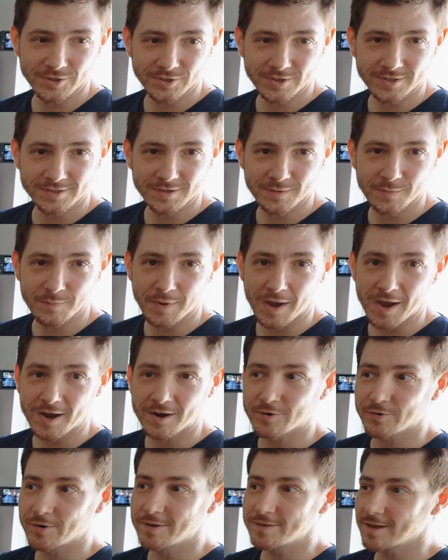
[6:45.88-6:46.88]
just a
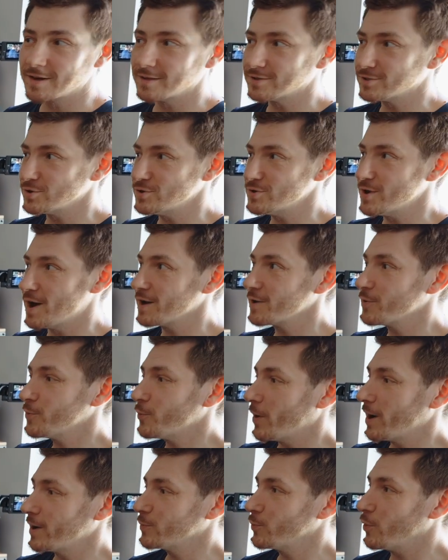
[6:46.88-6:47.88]
background that is not a
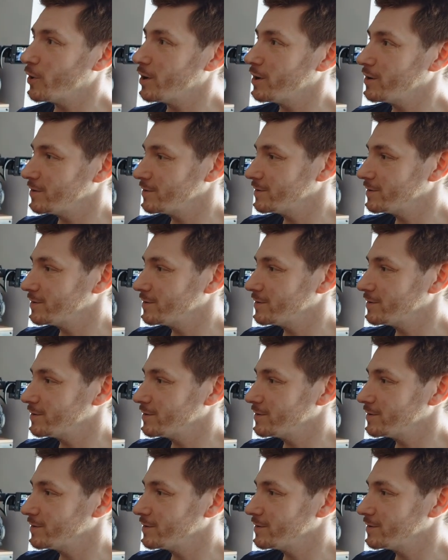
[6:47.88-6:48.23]
white wall